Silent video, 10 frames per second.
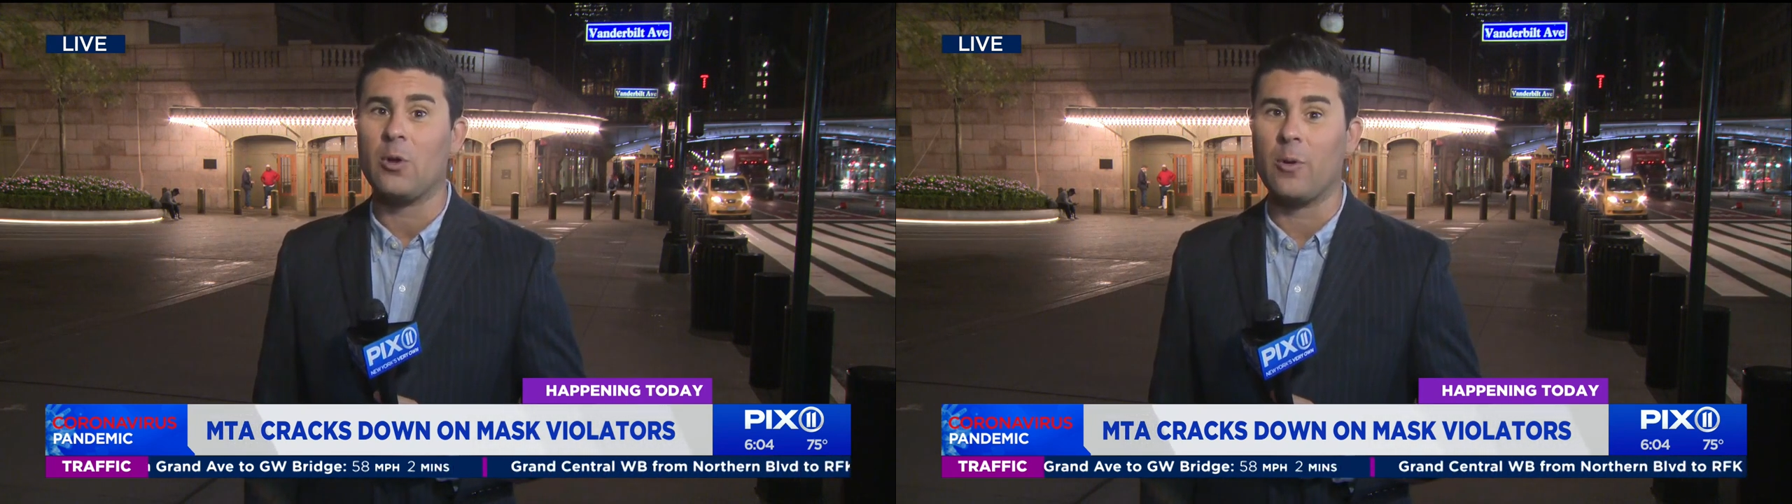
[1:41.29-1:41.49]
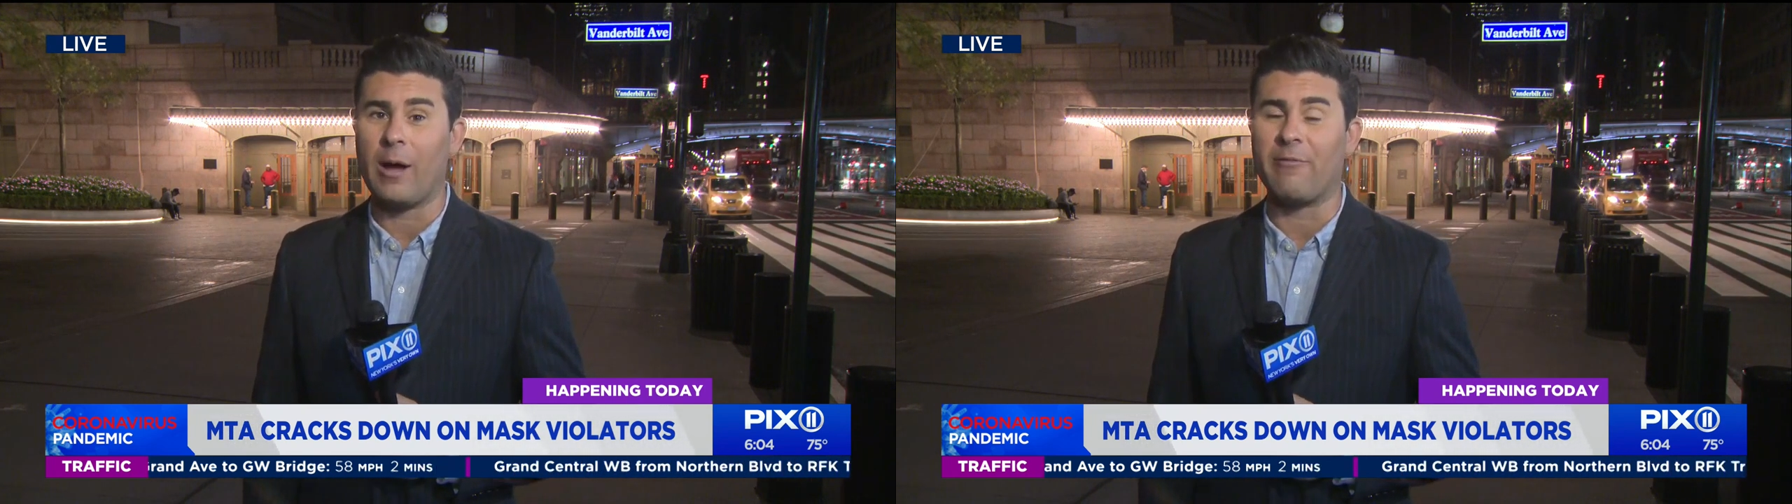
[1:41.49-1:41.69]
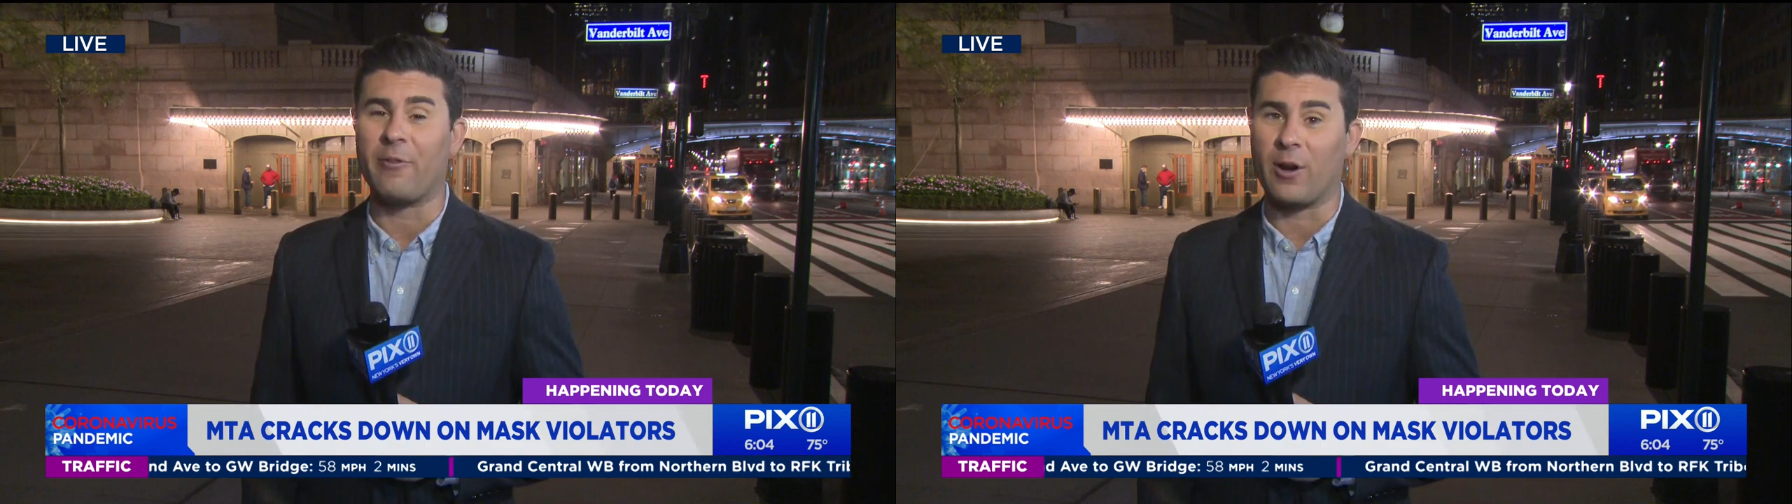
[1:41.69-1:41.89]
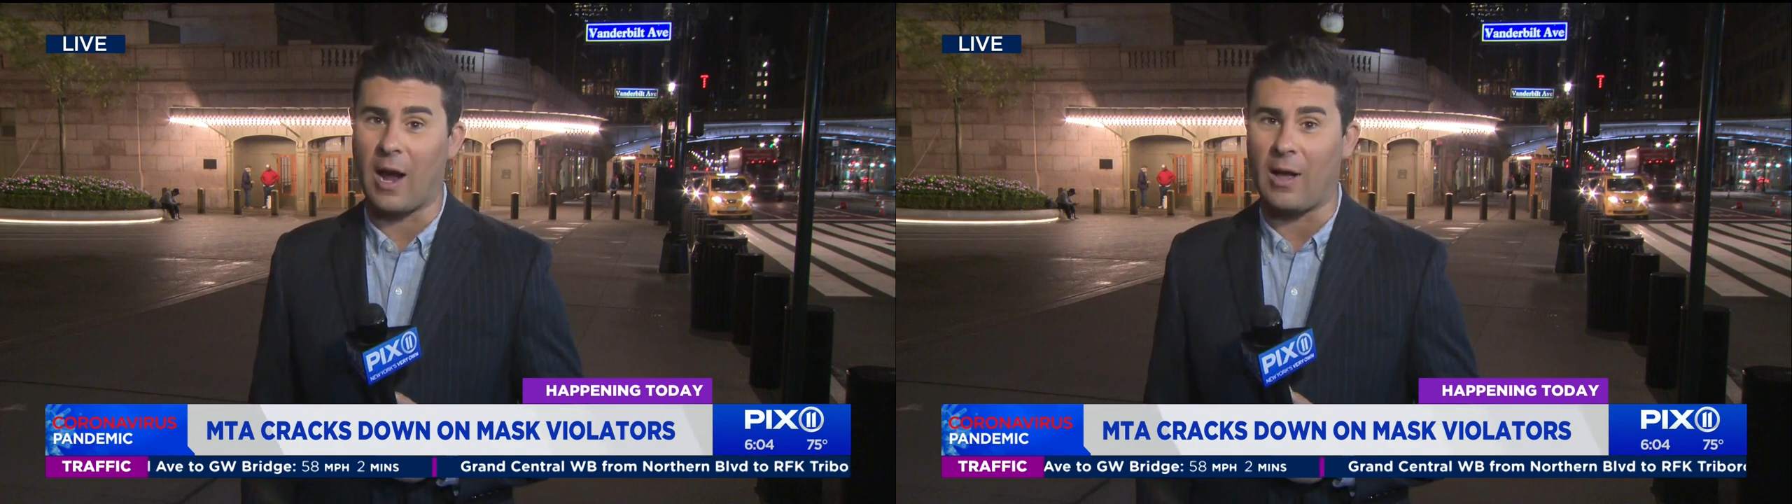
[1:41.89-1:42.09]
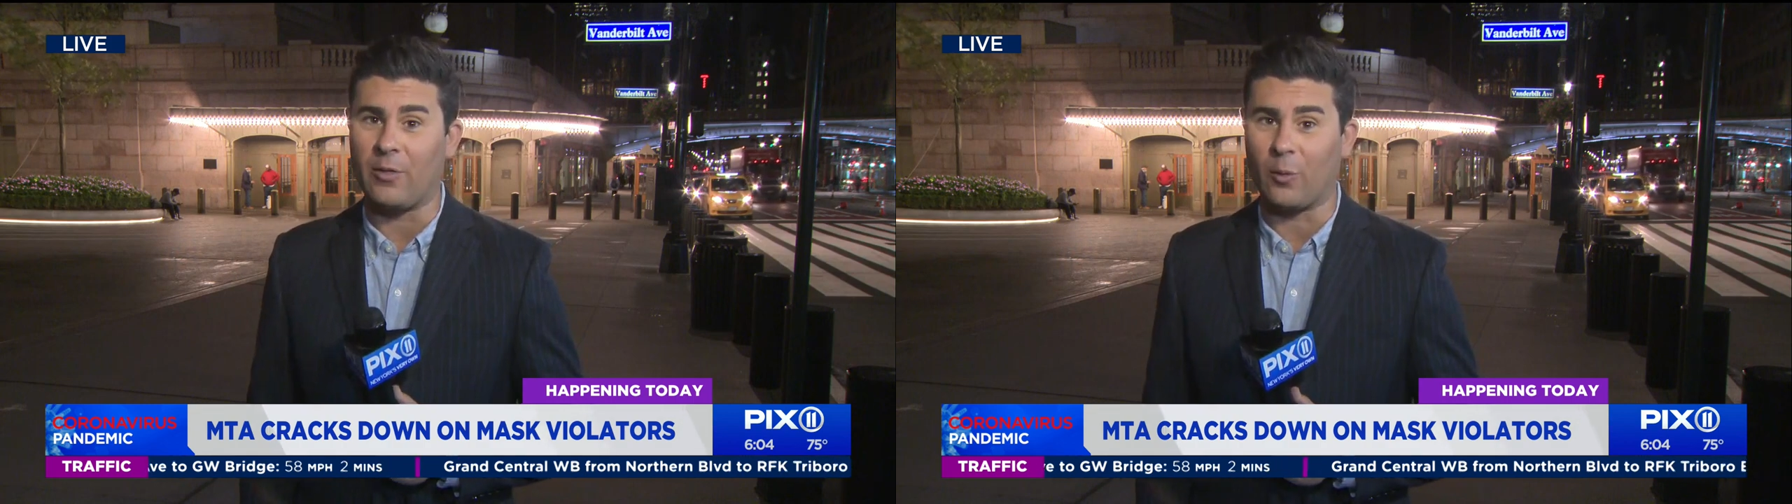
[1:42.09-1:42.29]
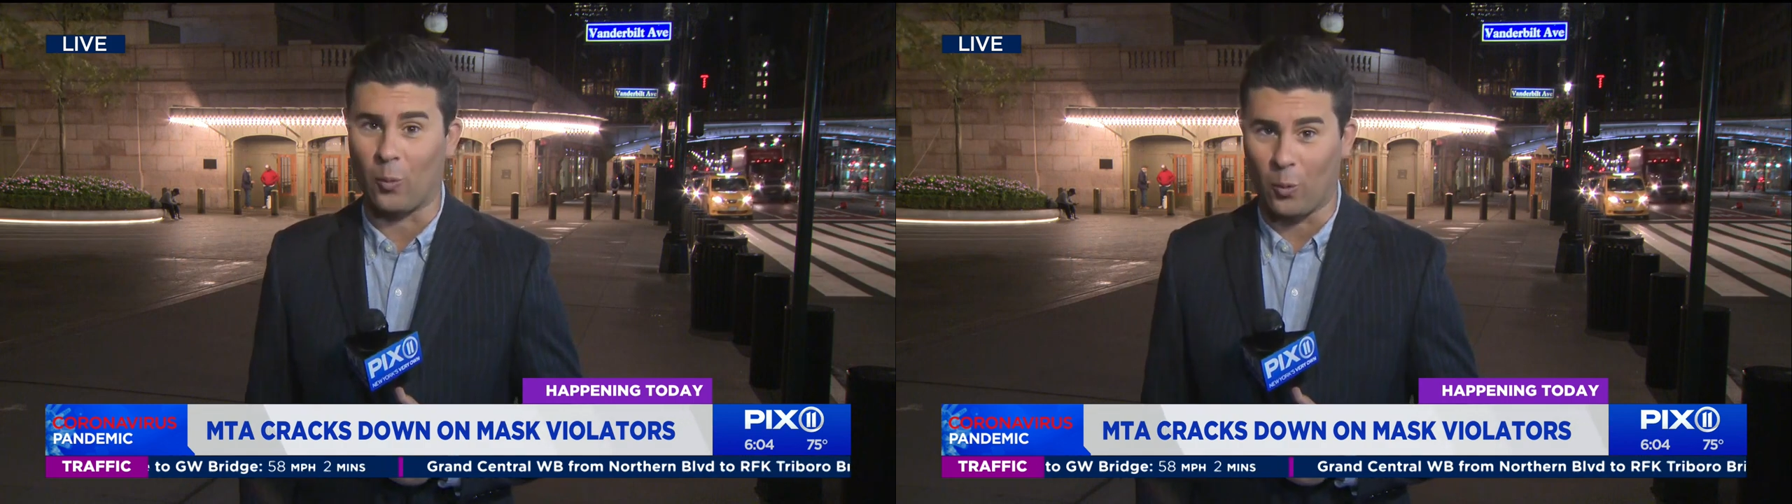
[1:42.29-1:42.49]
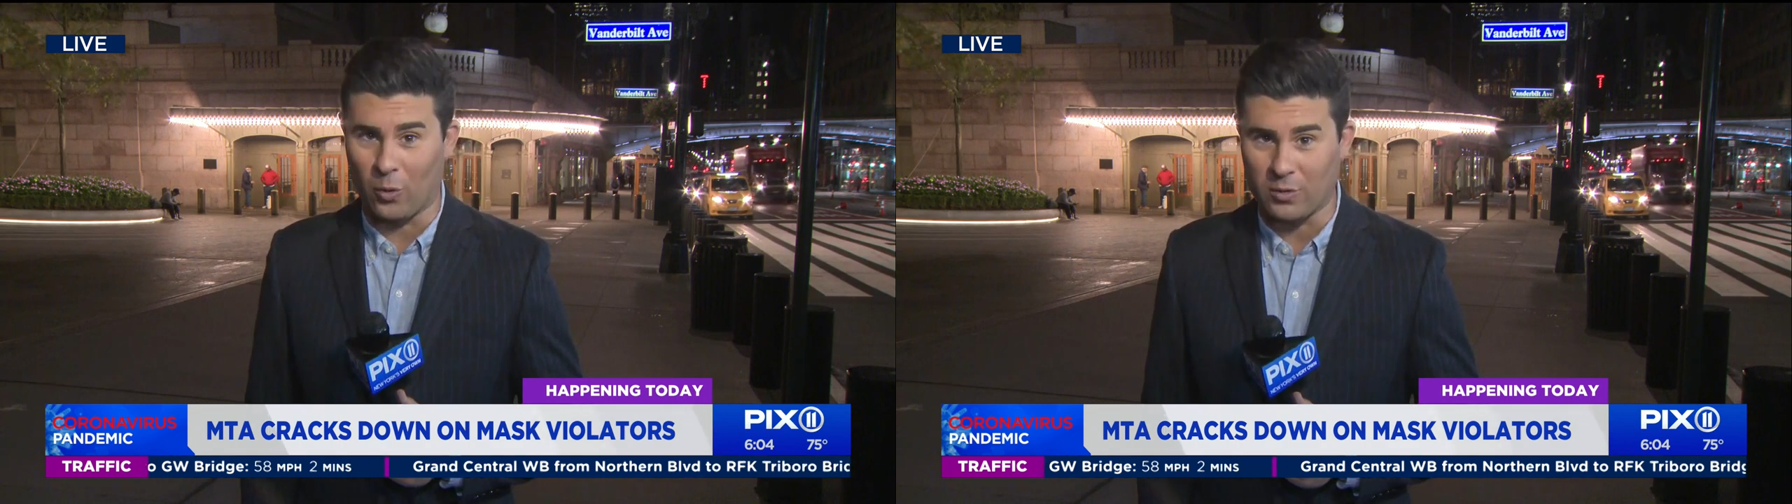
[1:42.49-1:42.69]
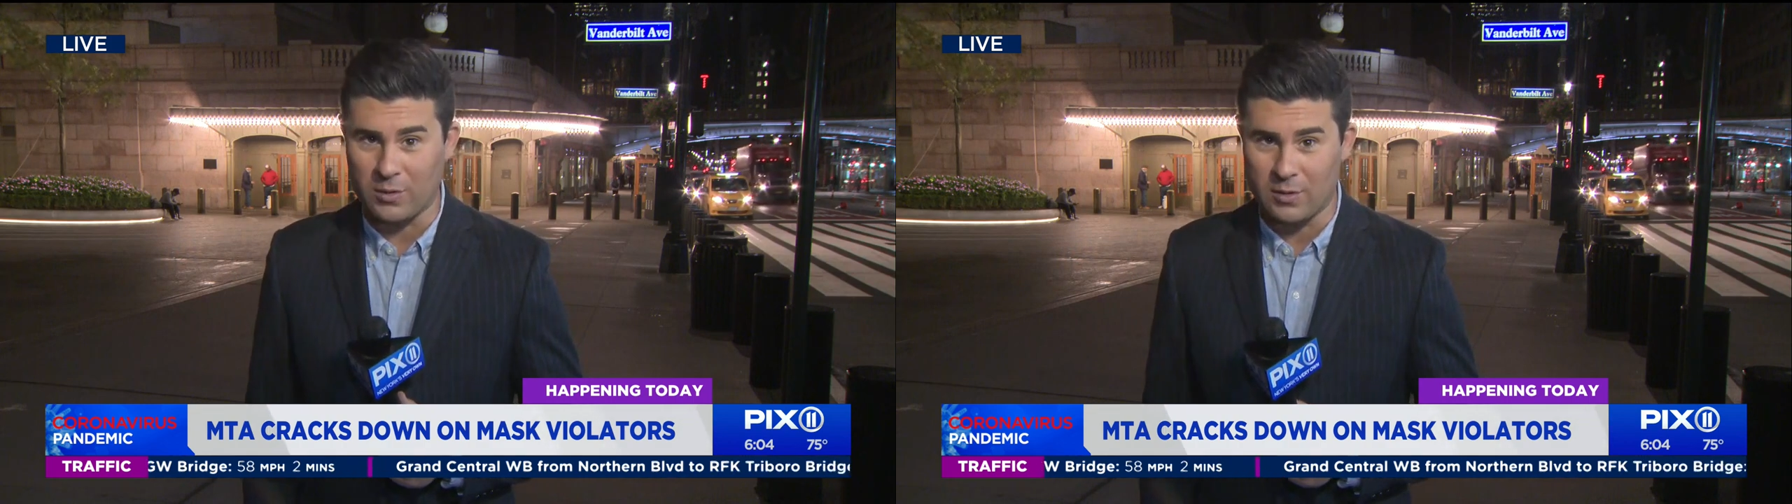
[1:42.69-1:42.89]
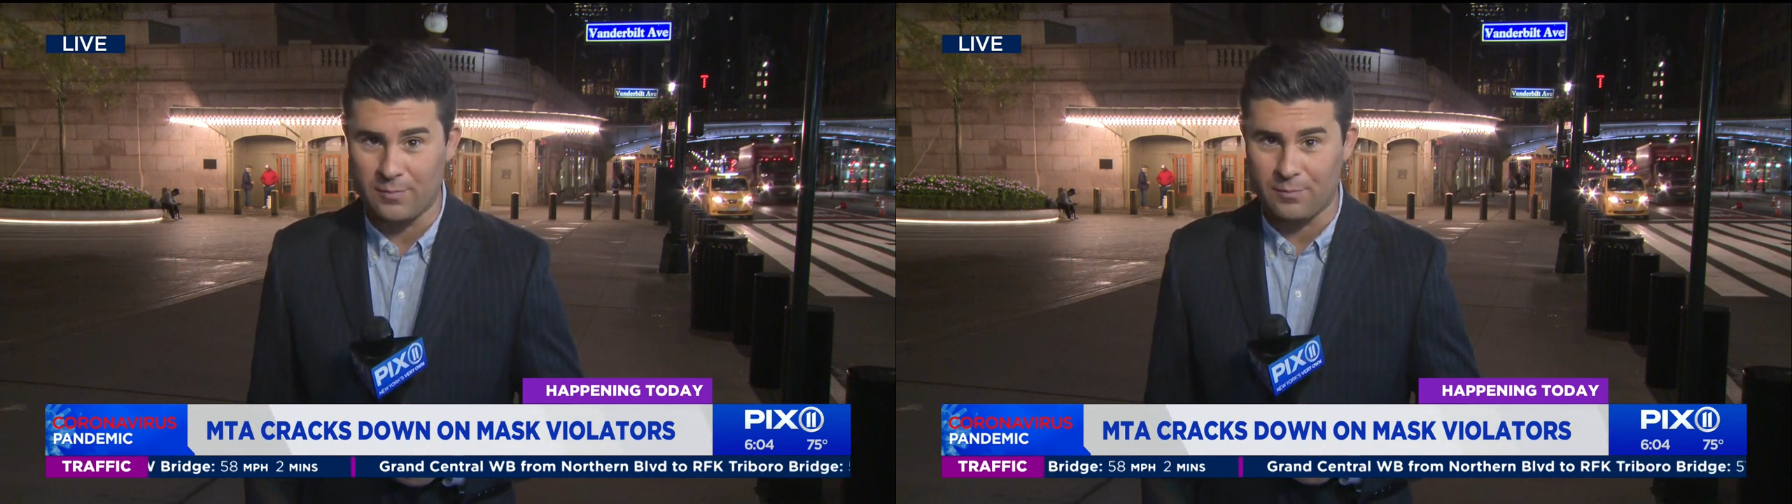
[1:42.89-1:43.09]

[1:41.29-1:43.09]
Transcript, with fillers: who have forgotten the rules.